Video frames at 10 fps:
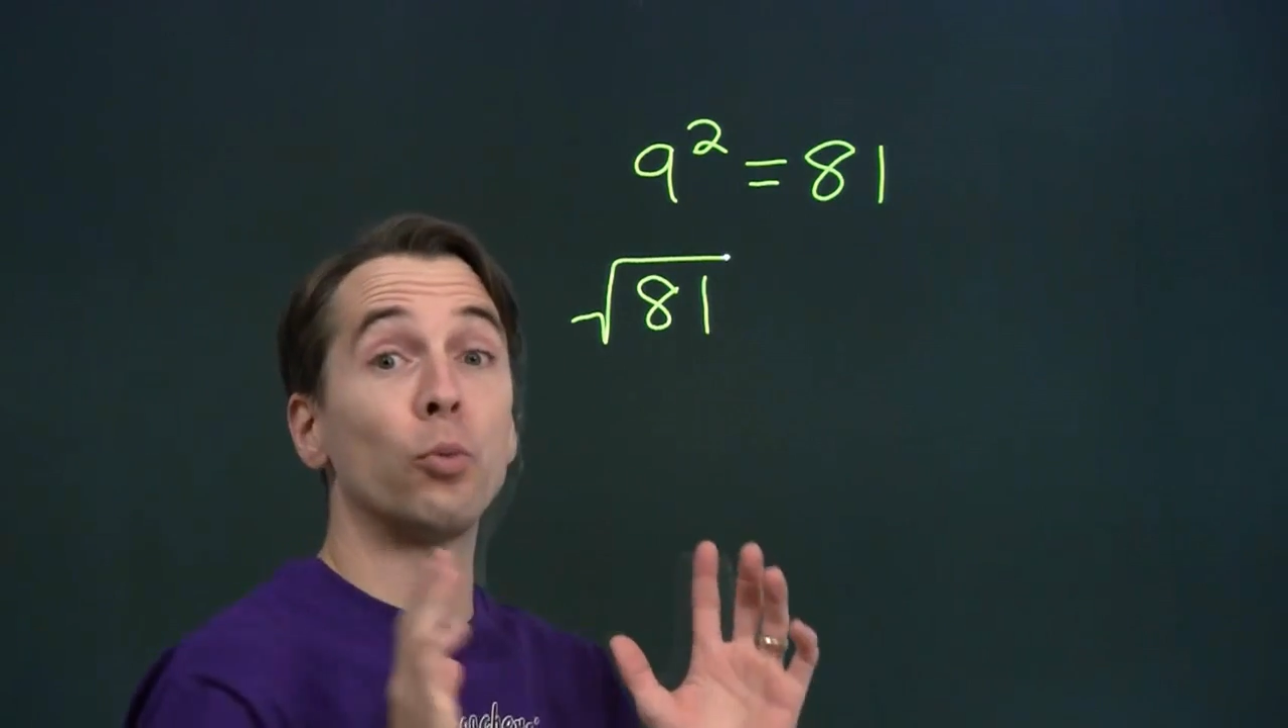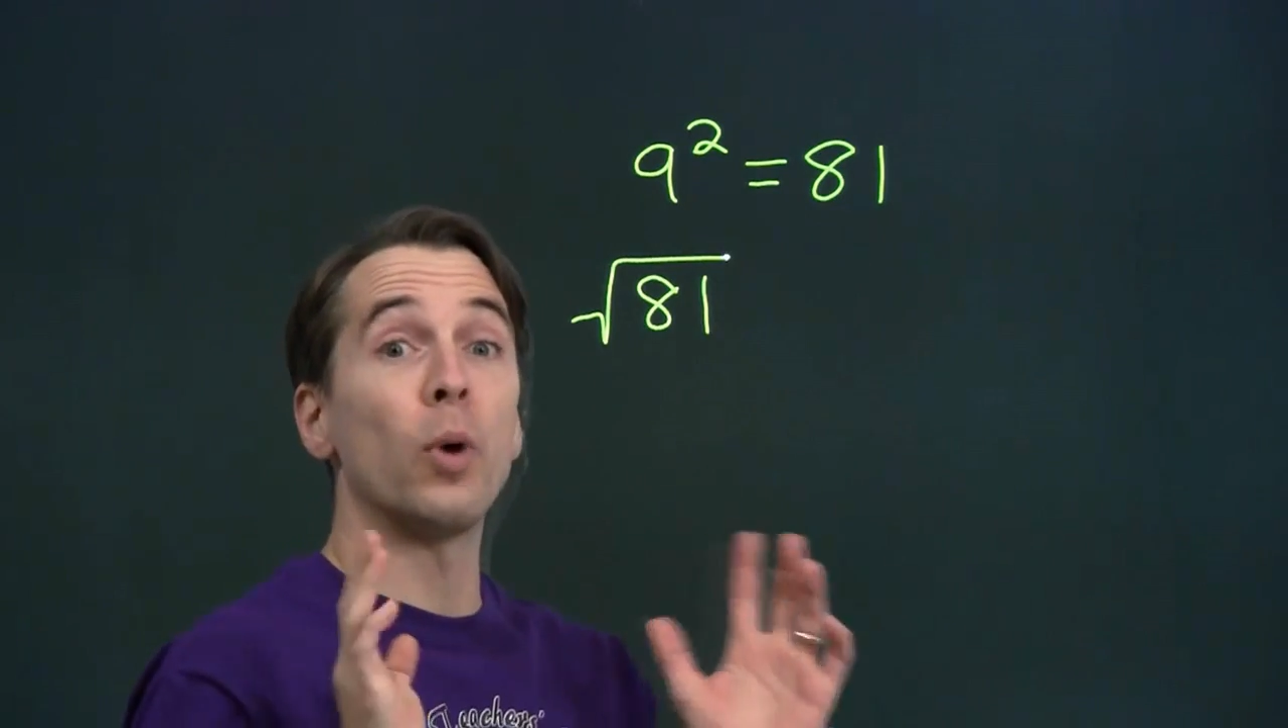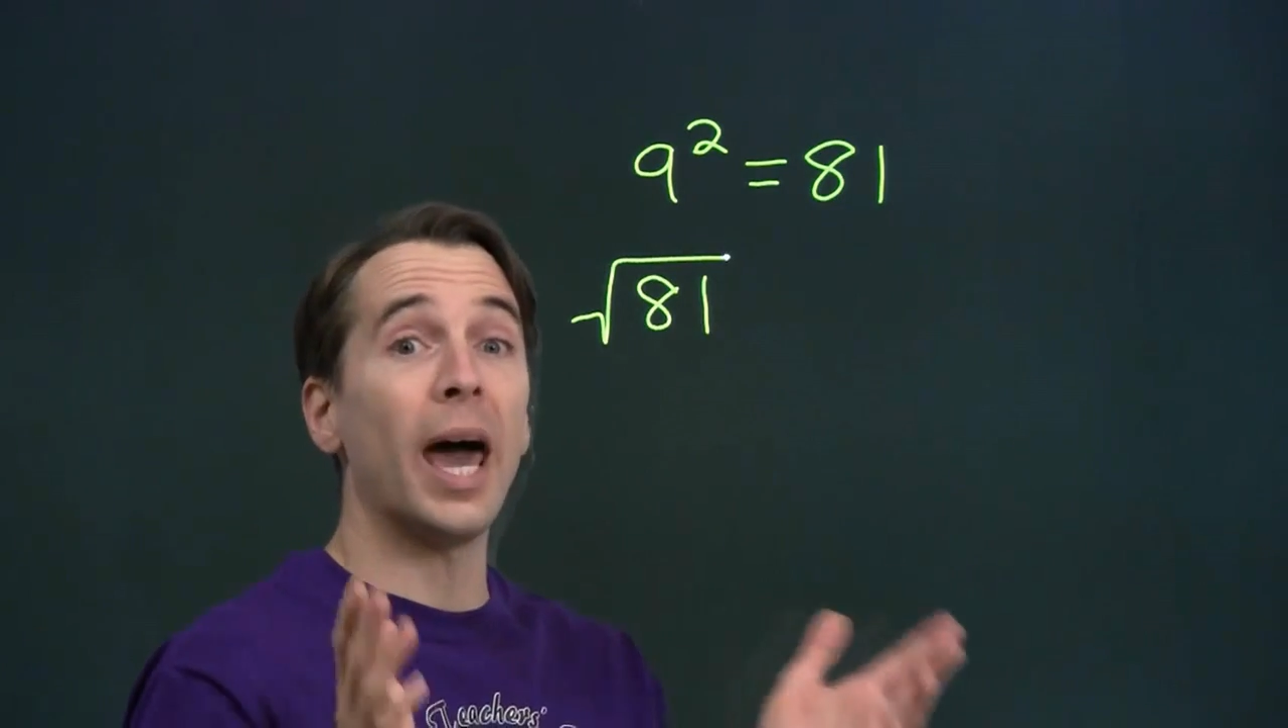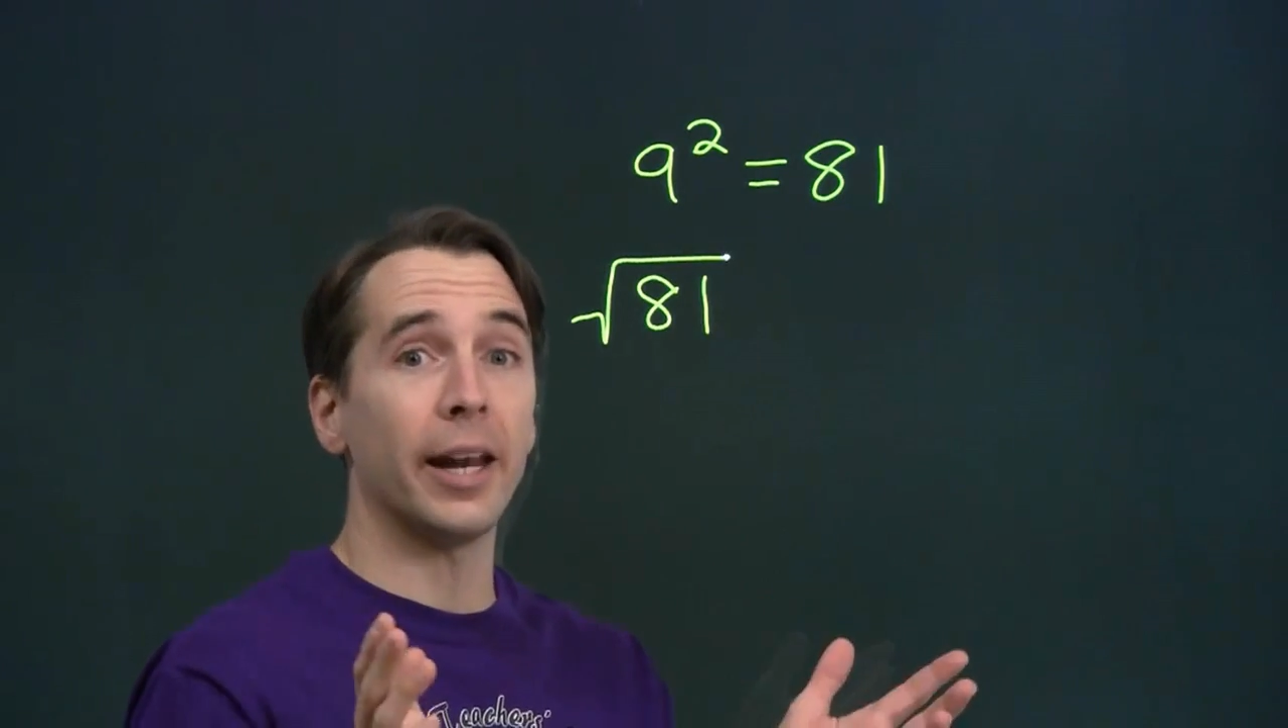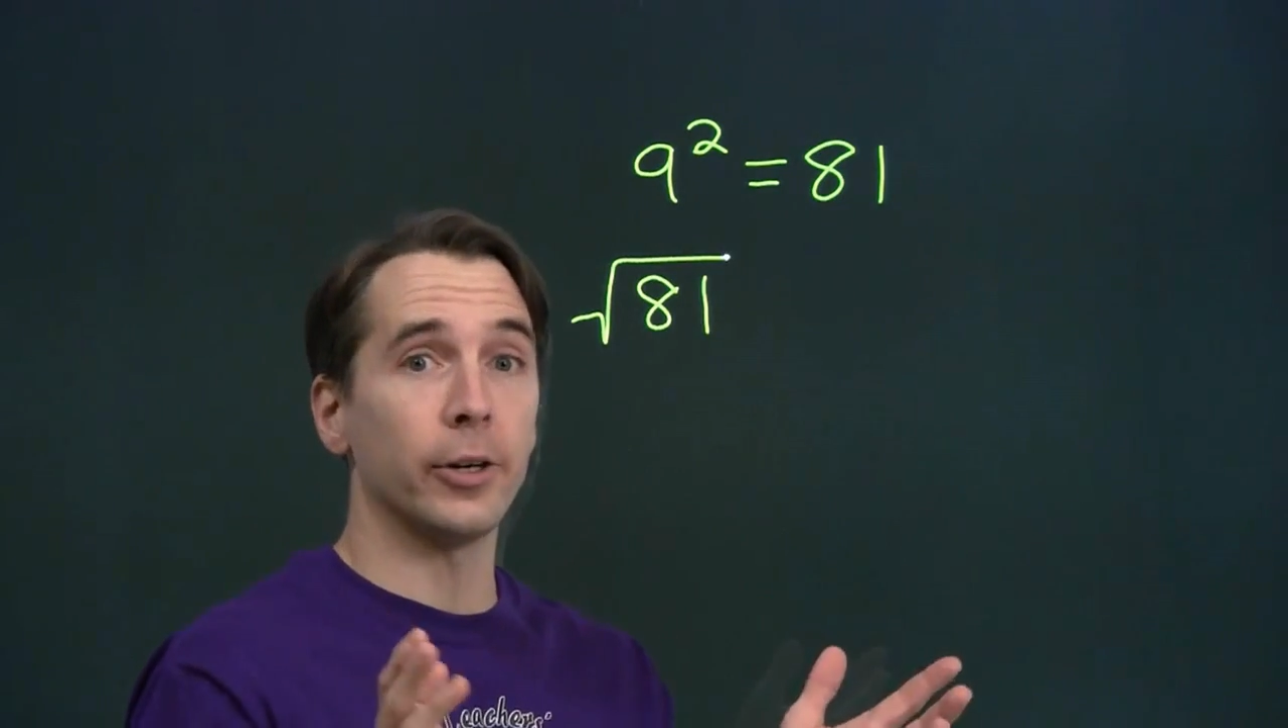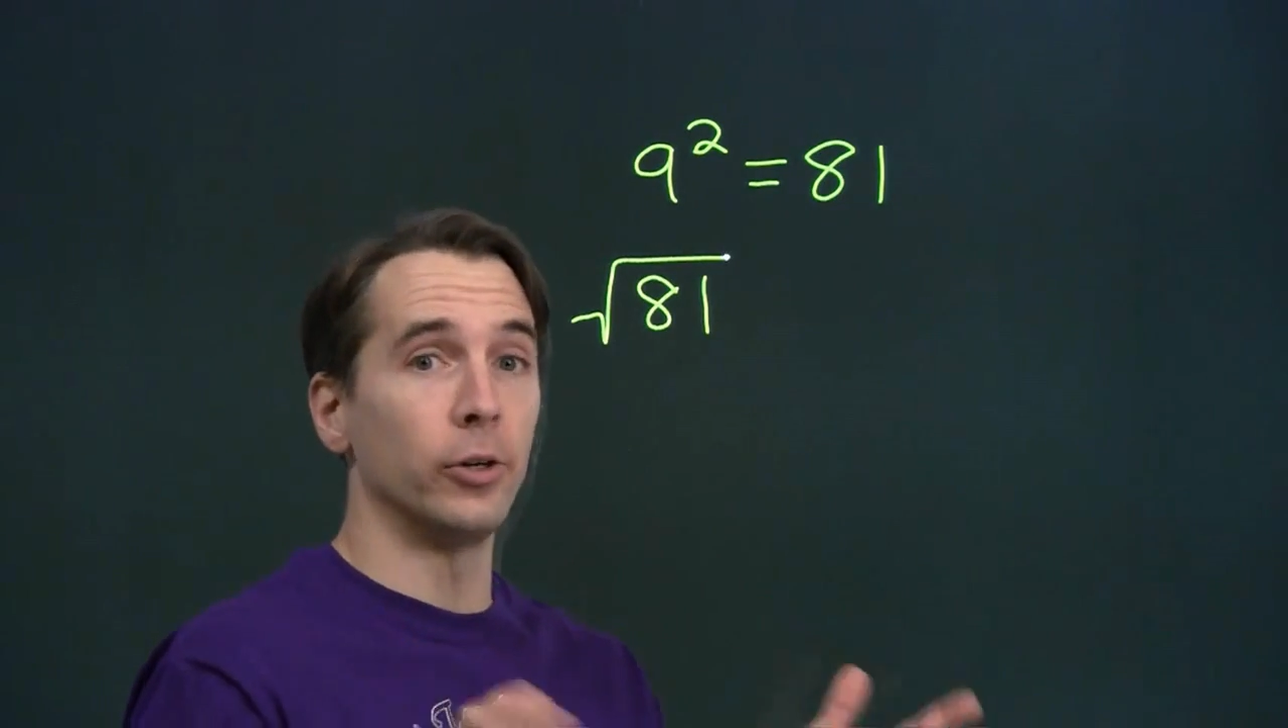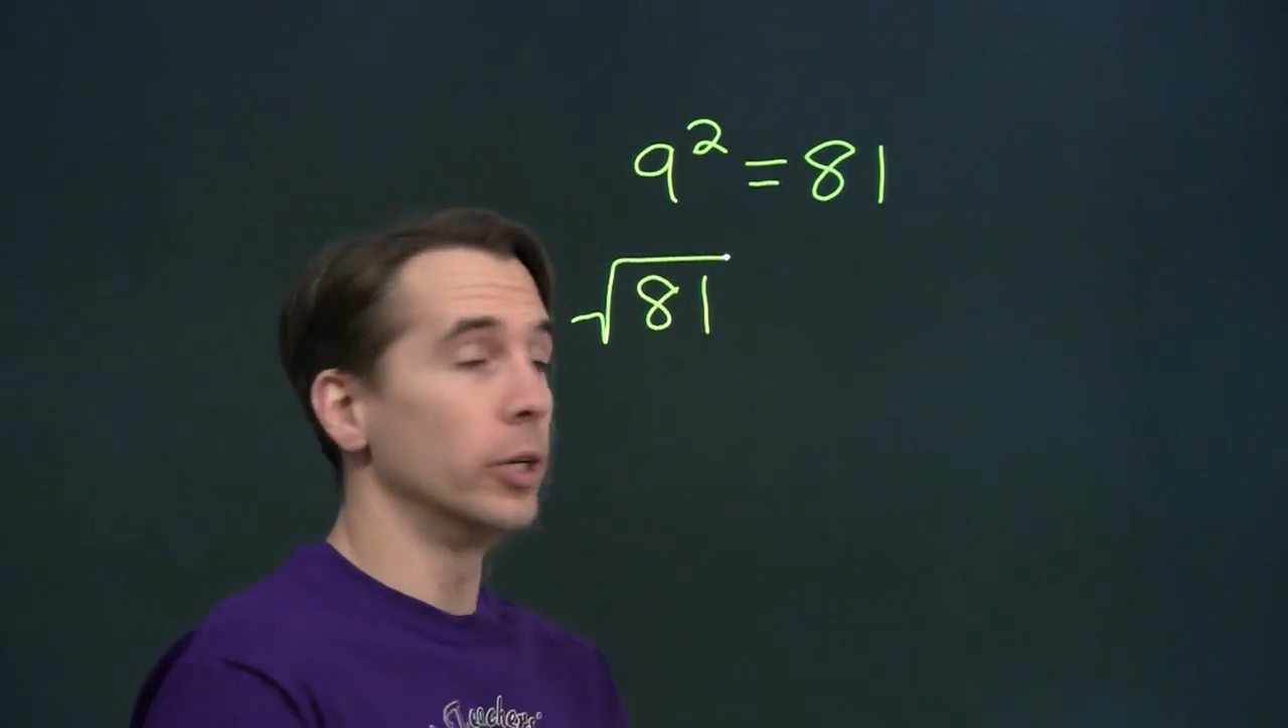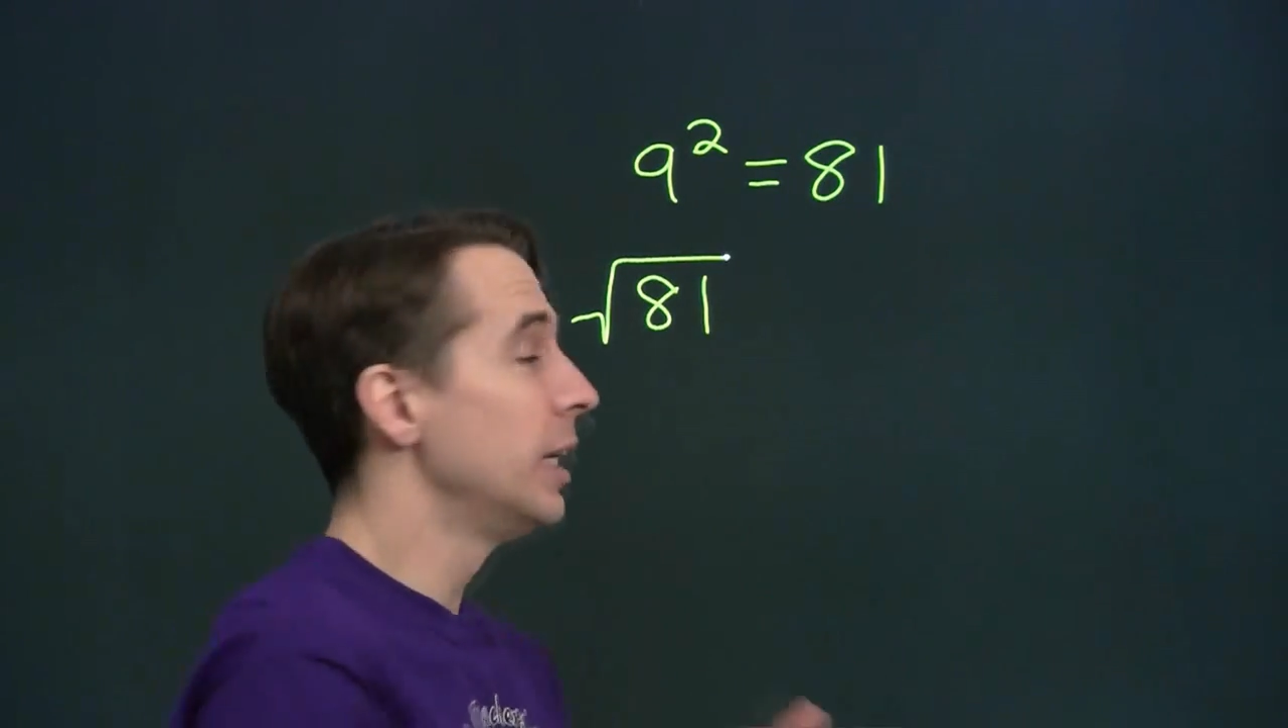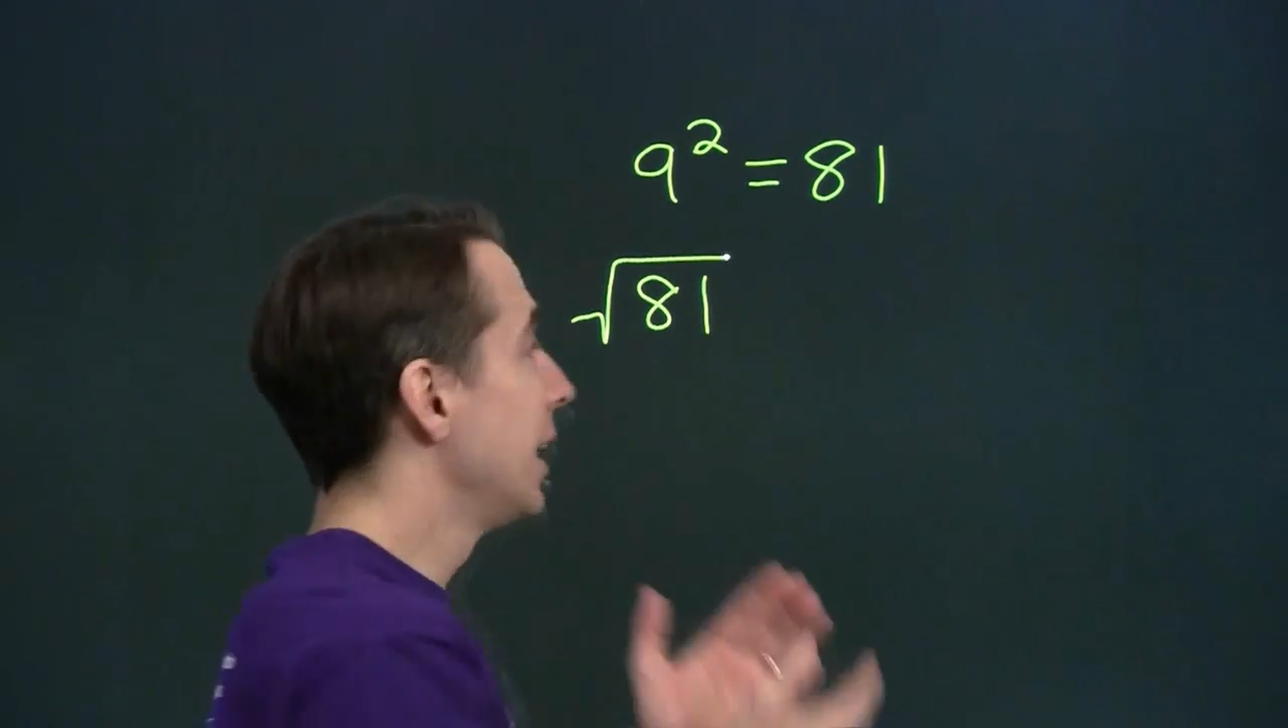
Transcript: radical.